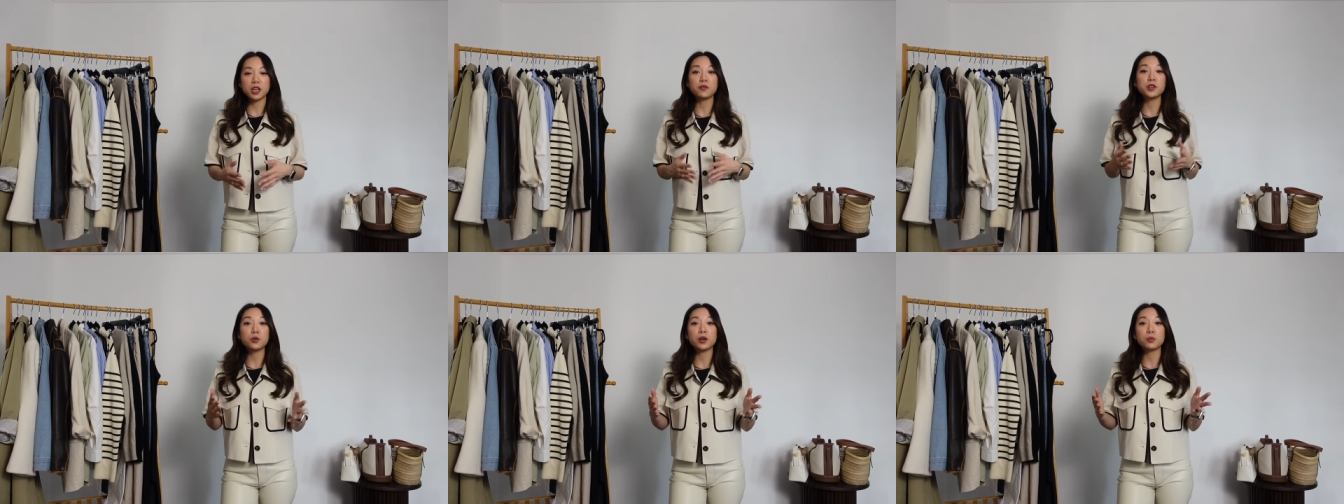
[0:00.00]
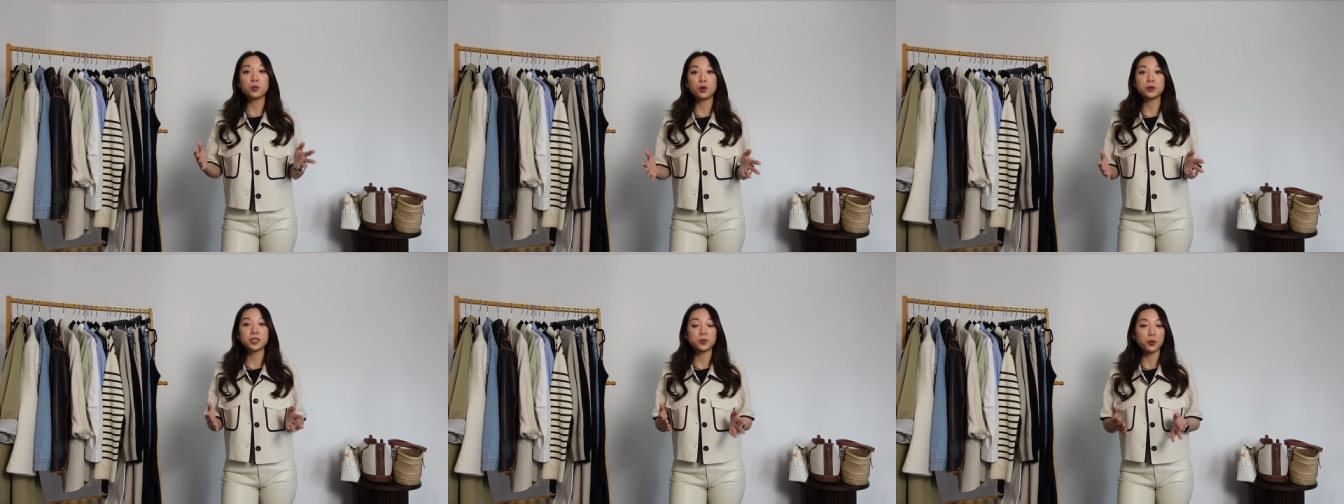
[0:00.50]
If you want
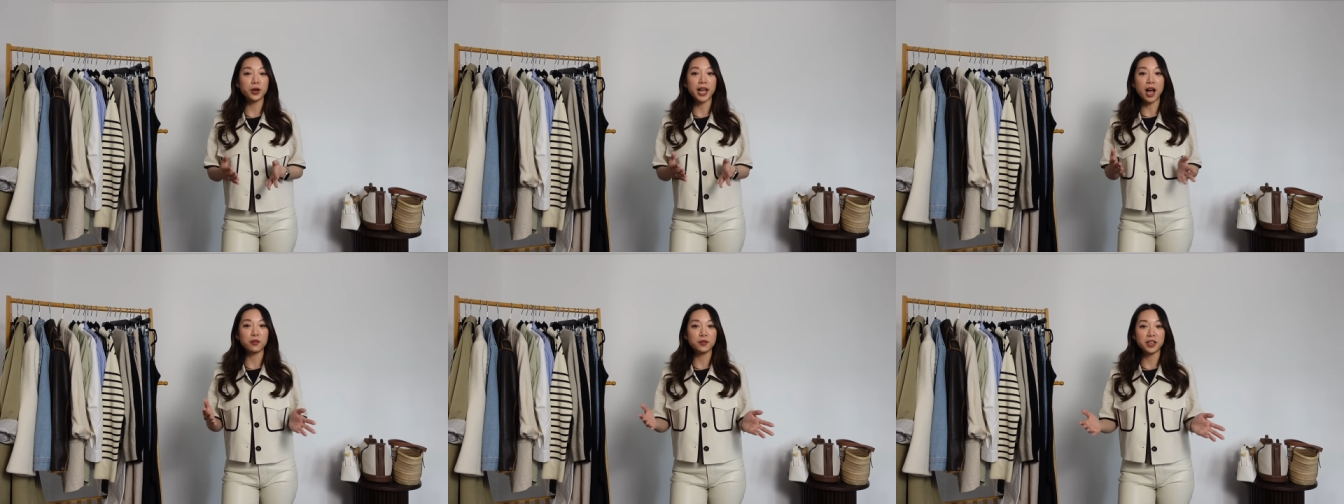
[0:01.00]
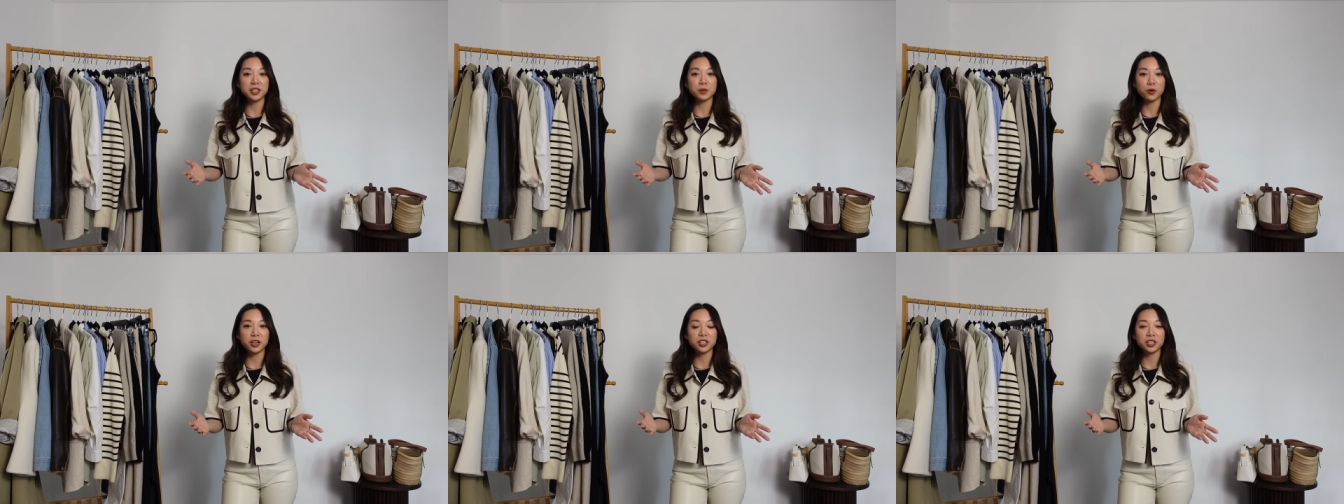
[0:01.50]
more spring outfit
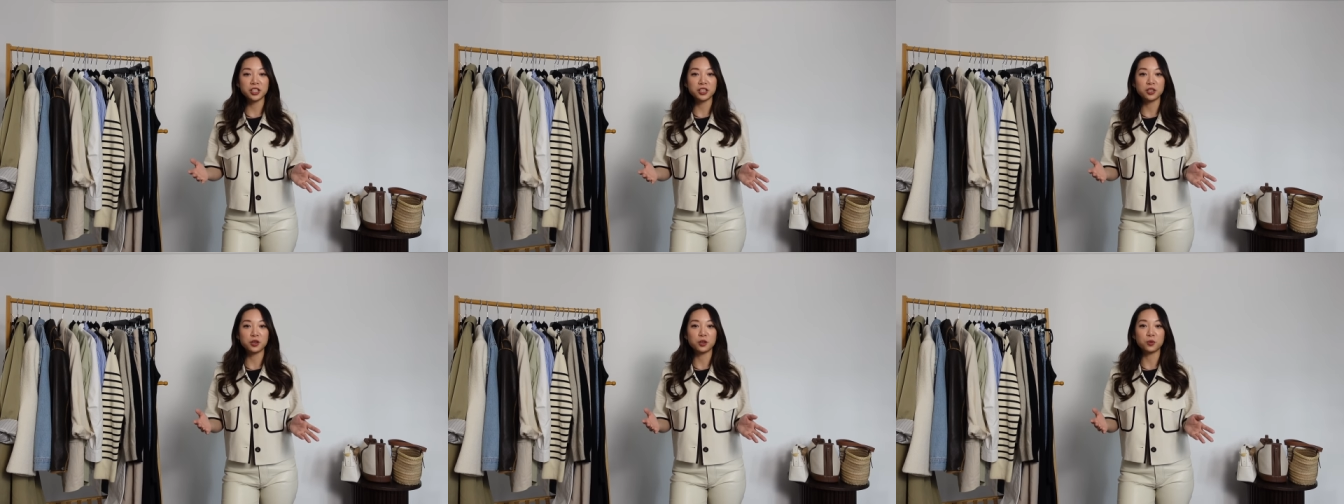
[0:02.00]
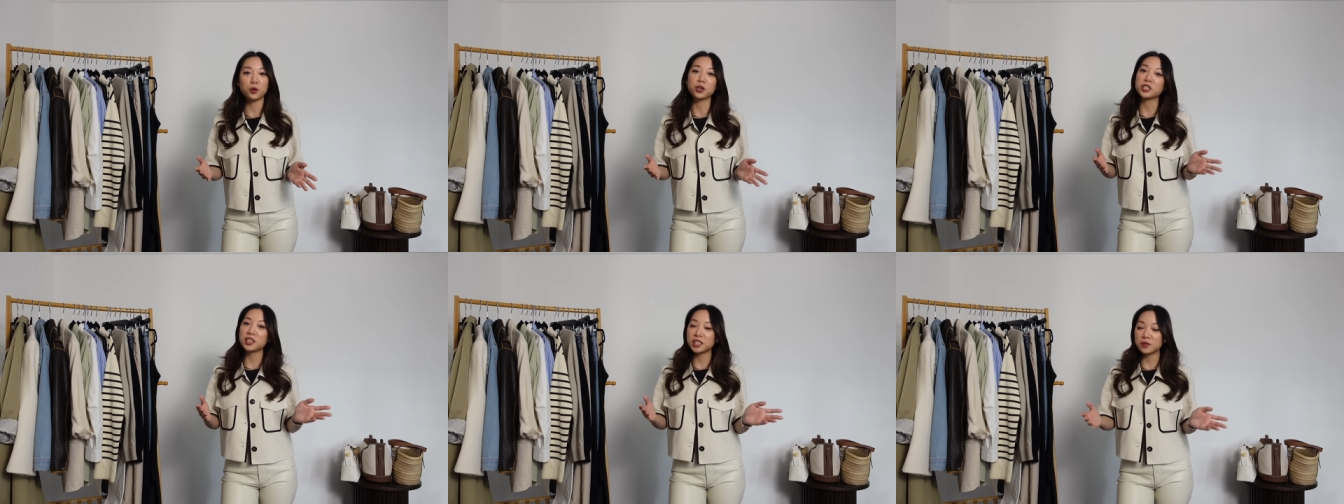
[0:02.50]
inspiration, you can
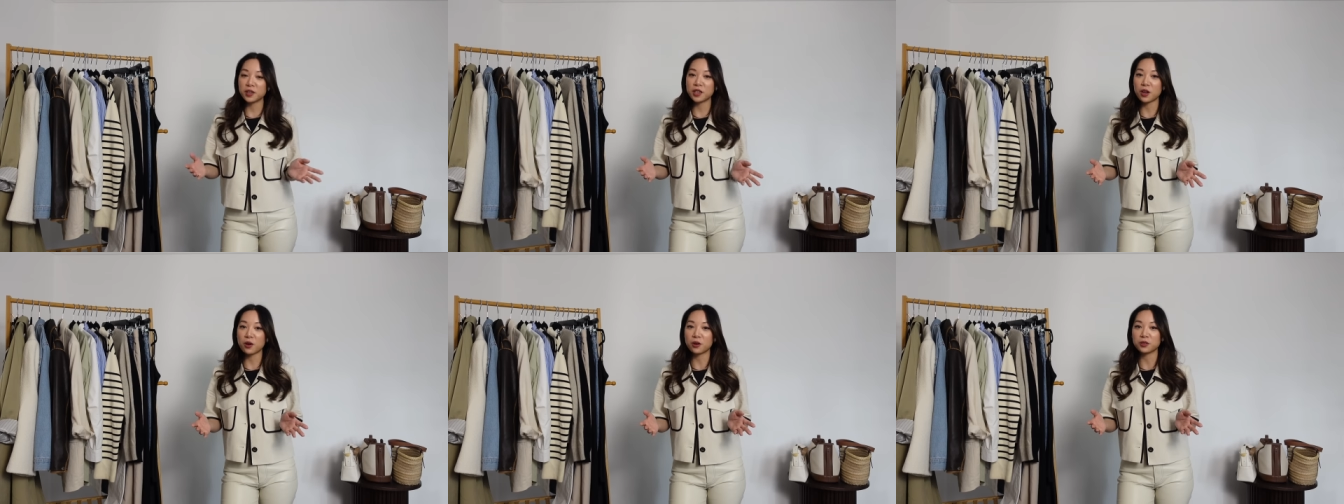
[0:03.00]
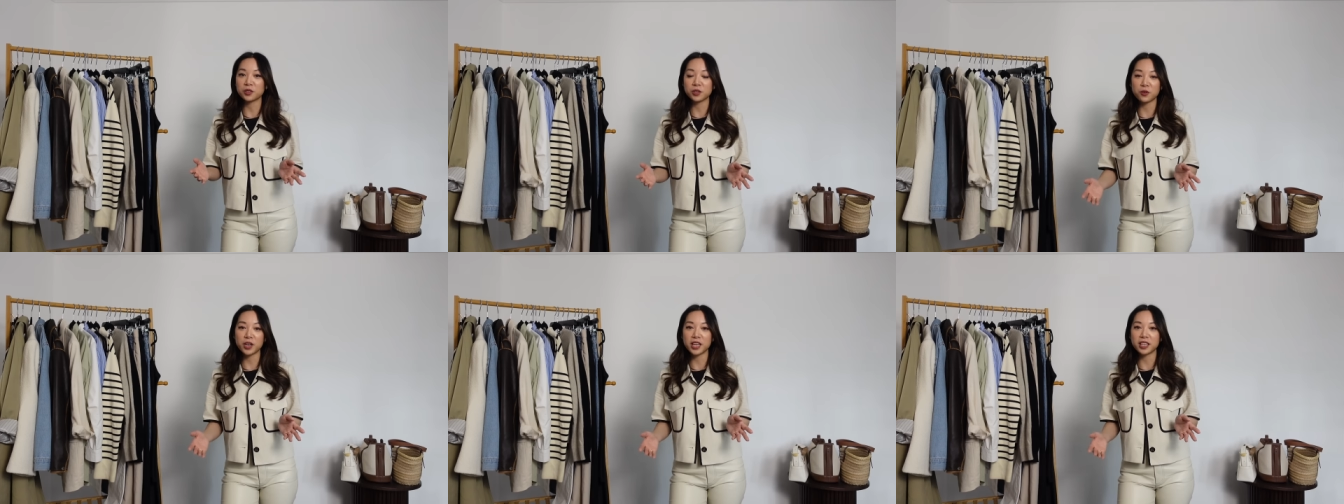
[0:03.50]
watch this video on
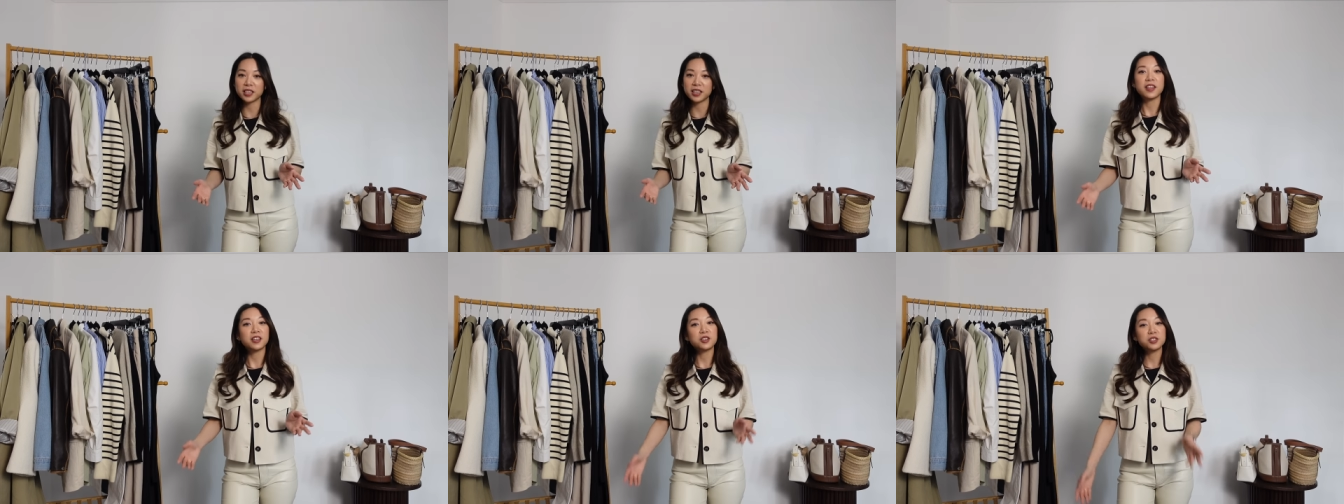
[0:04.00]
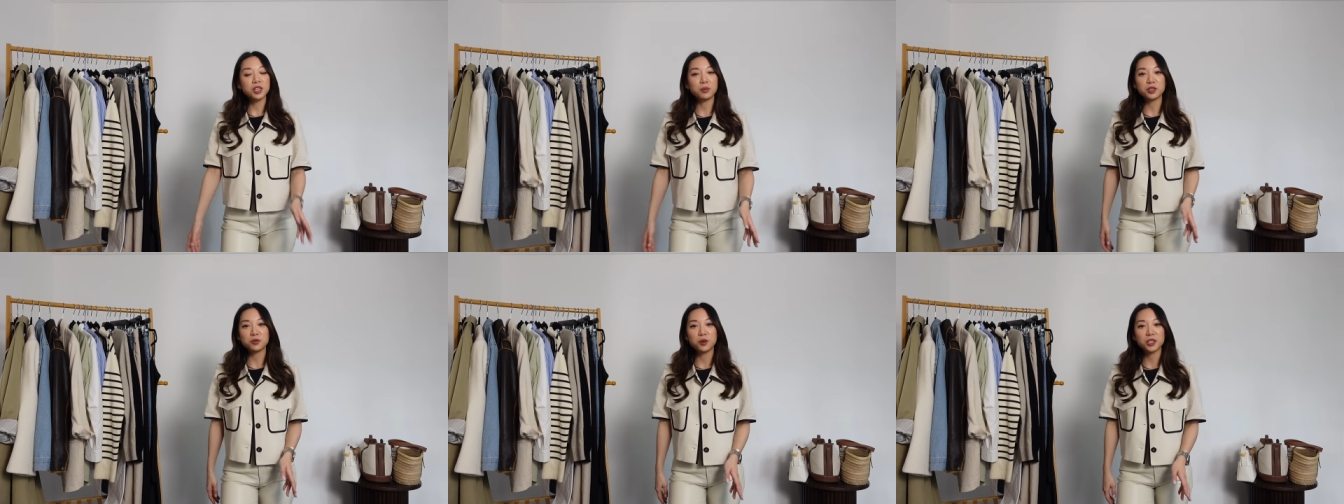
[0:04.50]
screen. Thank you so
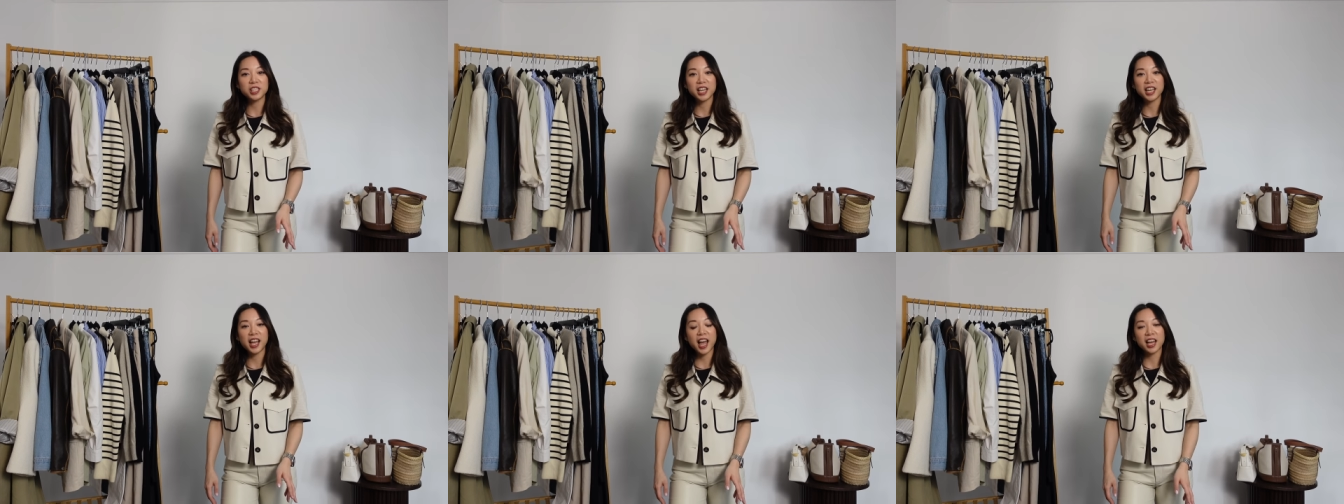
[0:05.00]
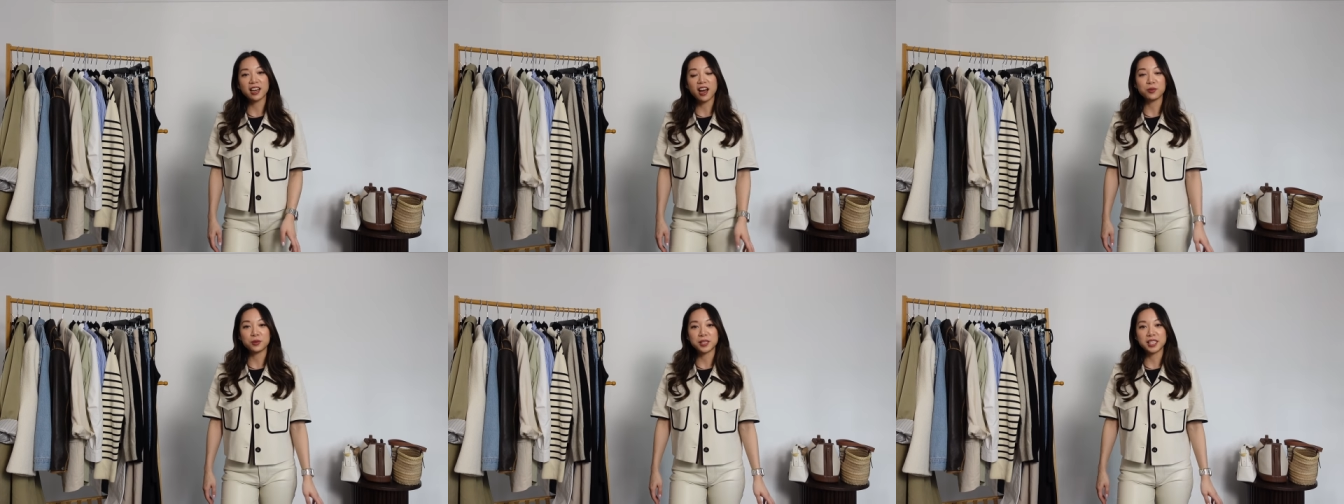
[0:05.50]
much for watching and
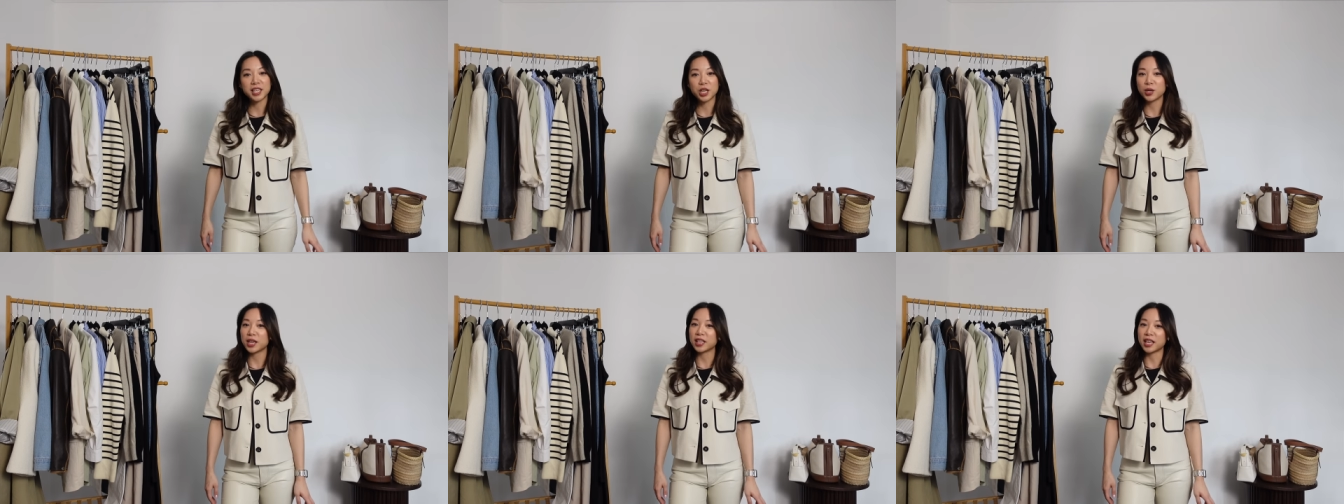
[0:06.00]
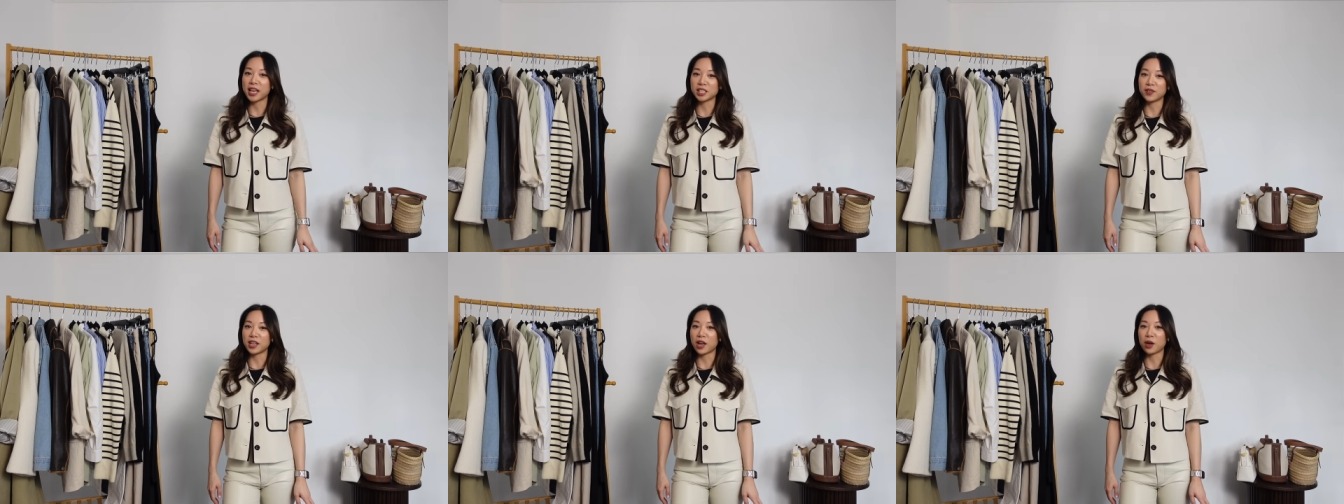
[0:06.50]
I will see you in the next
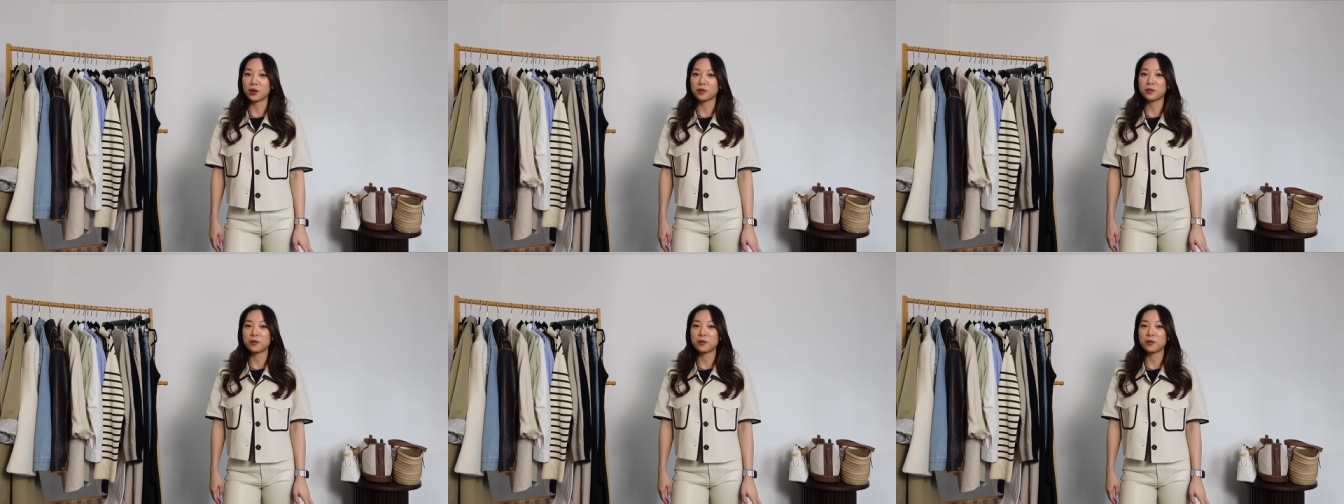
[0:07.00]
video.